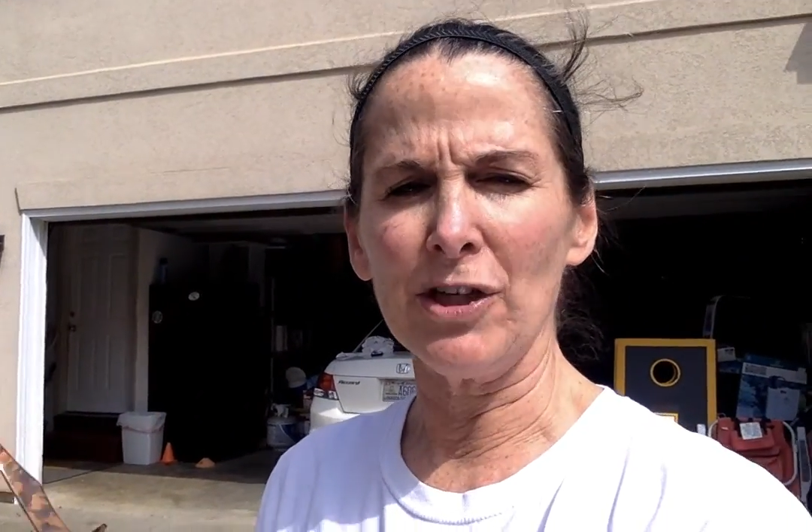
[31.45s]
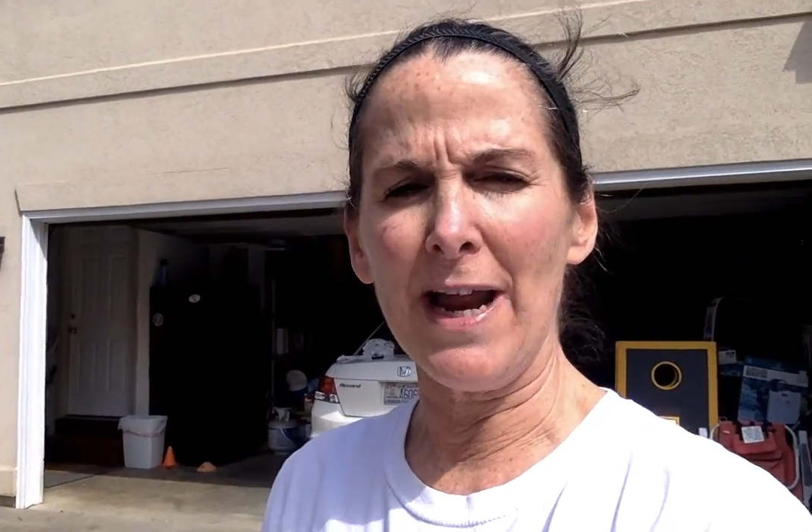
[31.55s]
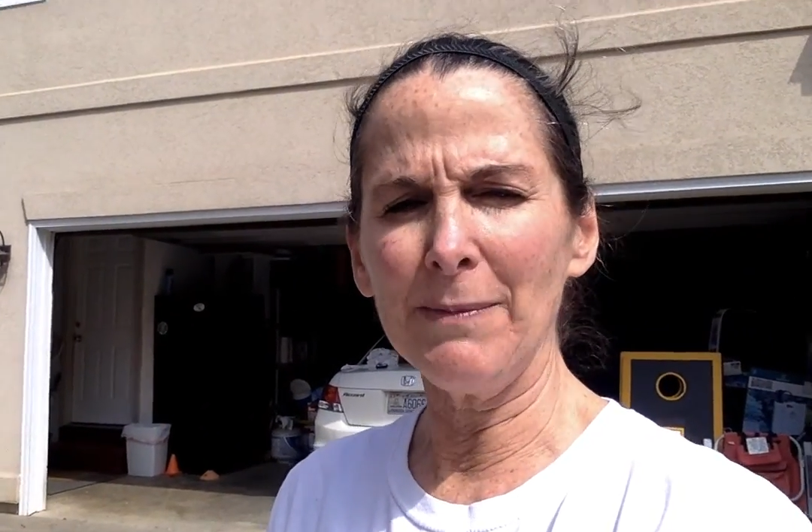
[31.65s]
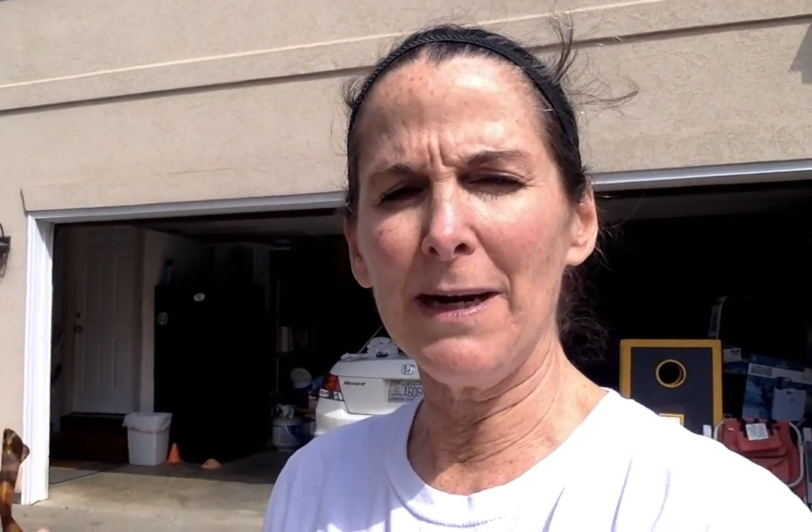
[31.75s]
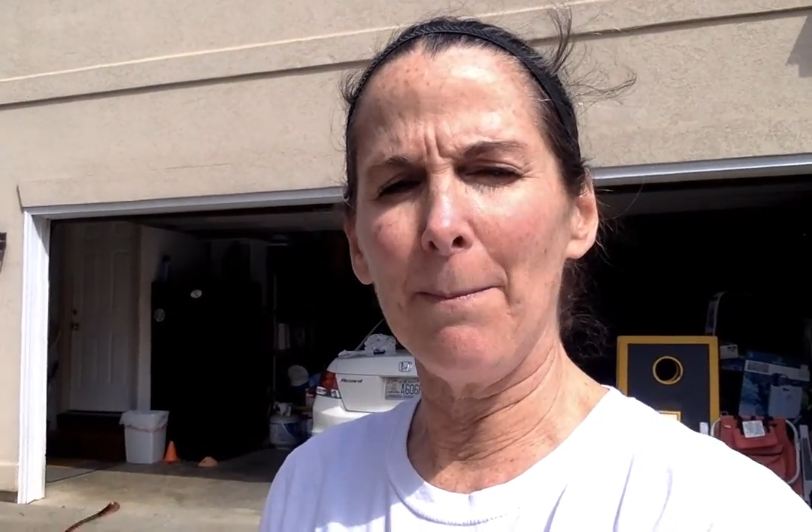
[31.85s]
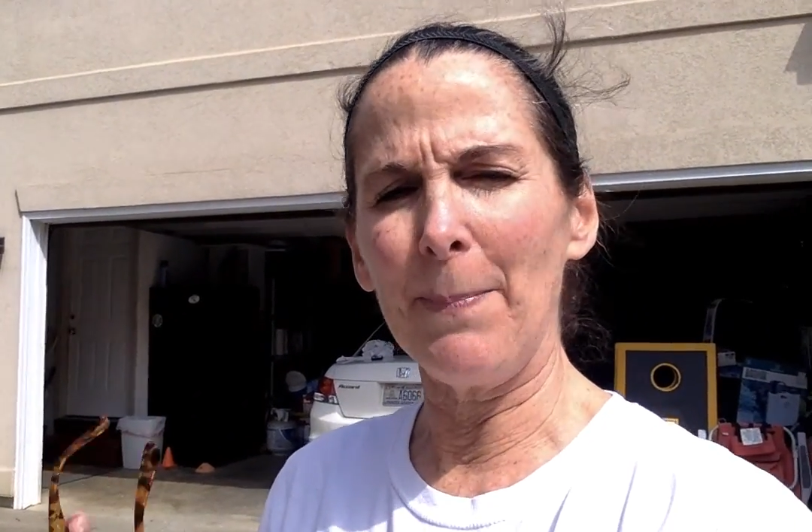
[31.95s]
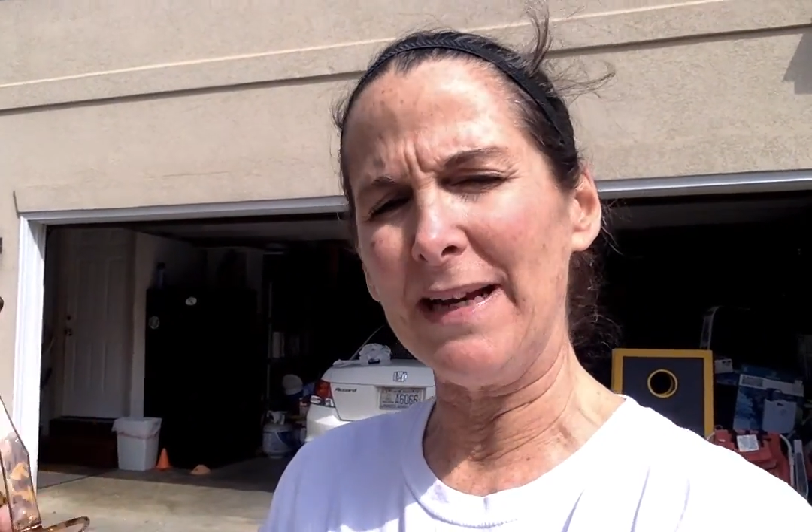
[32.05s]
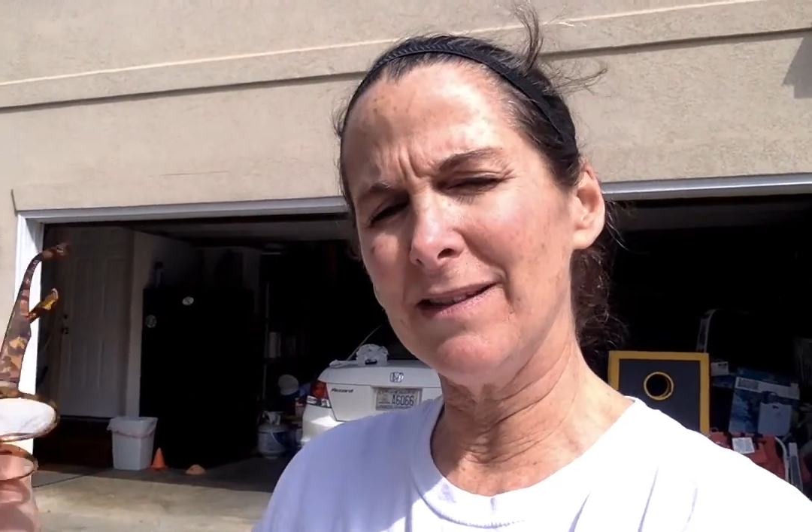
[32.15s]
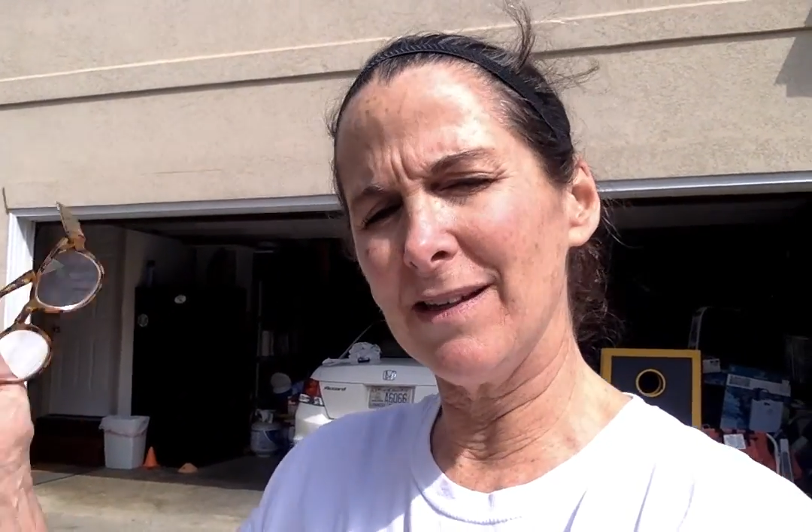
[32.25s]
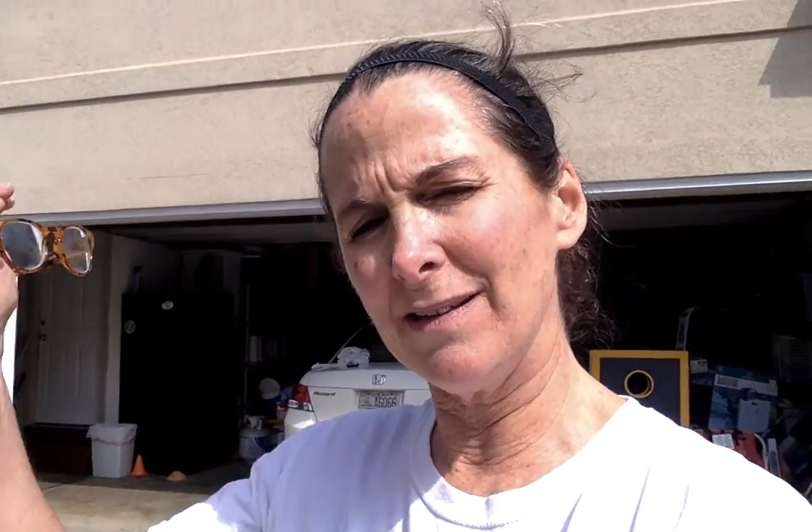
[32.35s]
and I'm going to
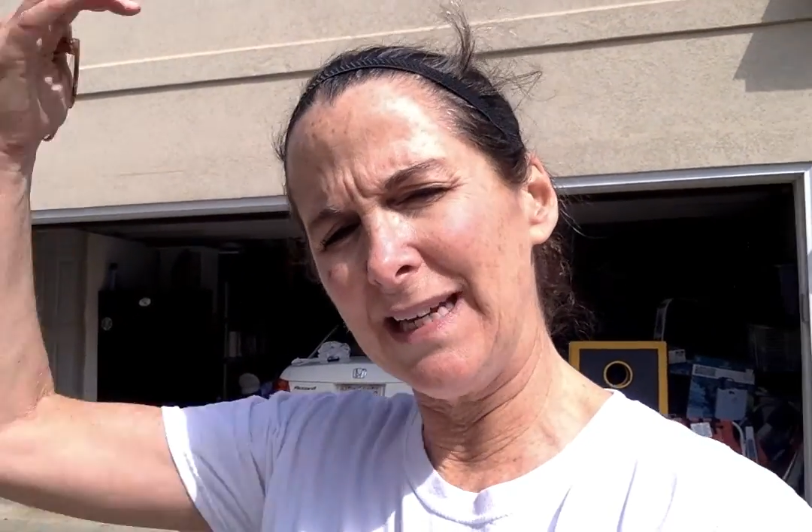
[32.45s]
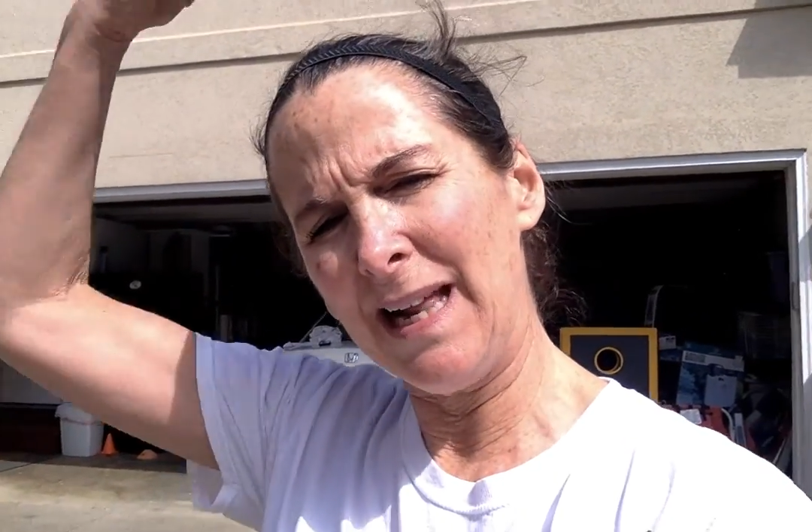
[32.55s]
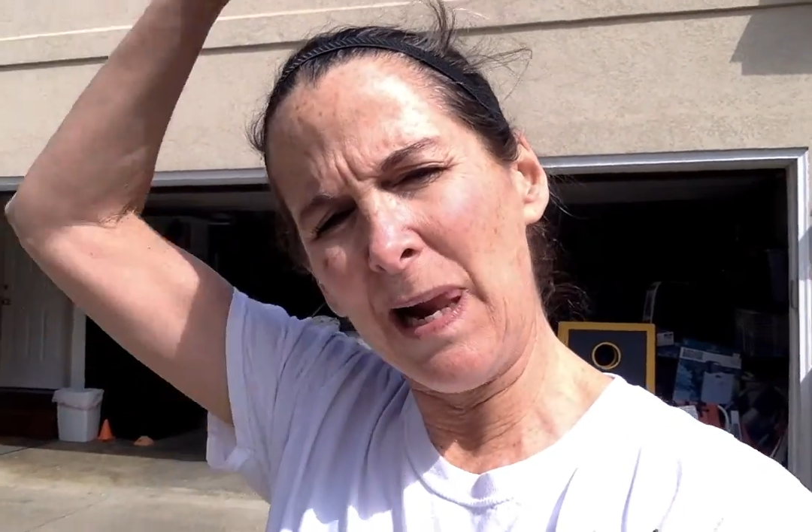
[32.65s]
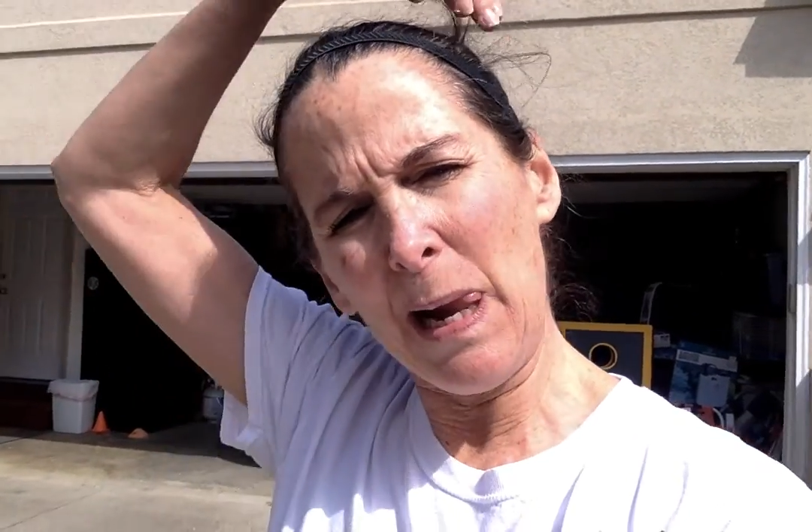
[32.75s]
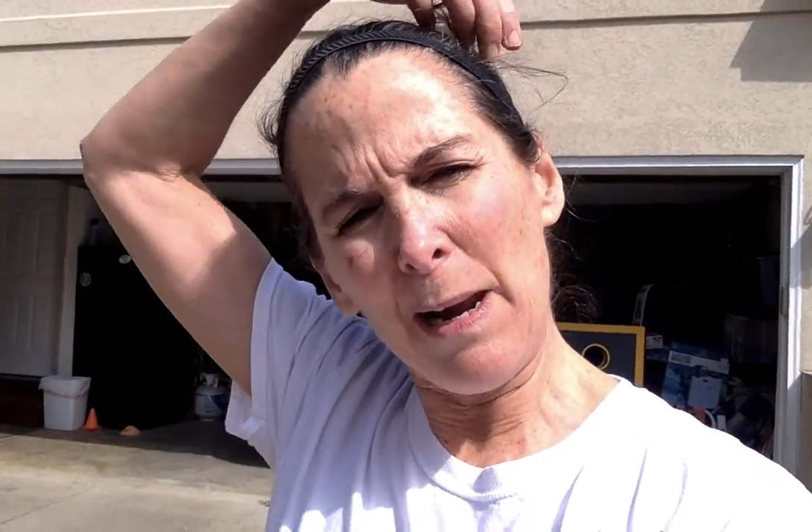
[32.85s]
basically